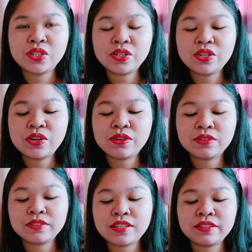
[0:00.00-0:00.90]

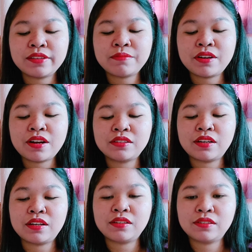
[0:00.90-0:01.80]
Dodong Tintin
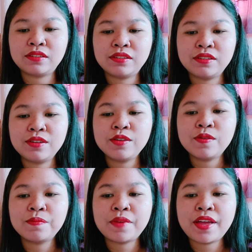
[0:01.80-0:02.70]
Mirata,
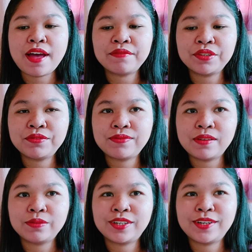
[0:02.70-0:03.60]
my avid
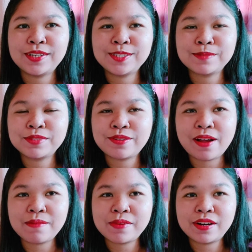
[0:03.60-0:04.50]
follower and
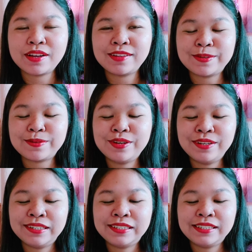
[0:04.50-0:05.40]
subscriber. Hello.
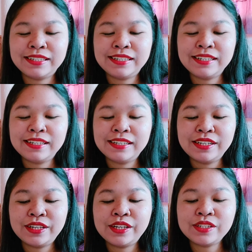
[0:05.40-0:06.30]

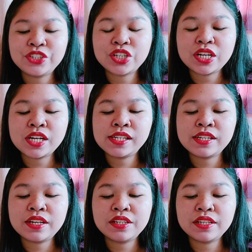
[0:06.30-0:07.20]
Earl
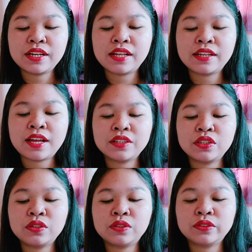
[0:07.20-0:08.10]
John
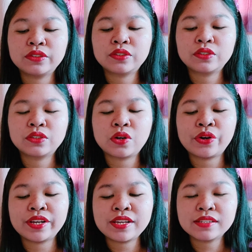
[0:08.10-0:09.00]
Calago
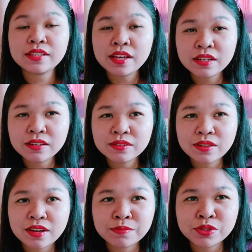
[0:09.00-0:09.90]
Conise.
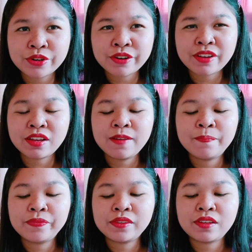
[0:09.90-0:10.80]
I'm sorry
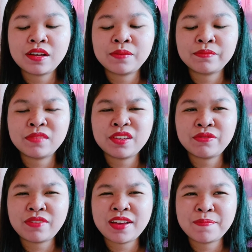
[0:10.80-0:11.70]

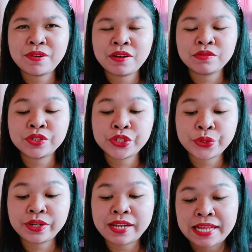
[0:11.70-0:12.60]
if I
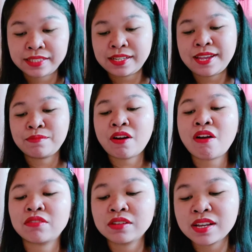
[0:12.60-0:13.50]
pronounced your last name
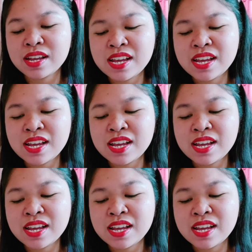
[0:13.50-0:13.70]
wrong.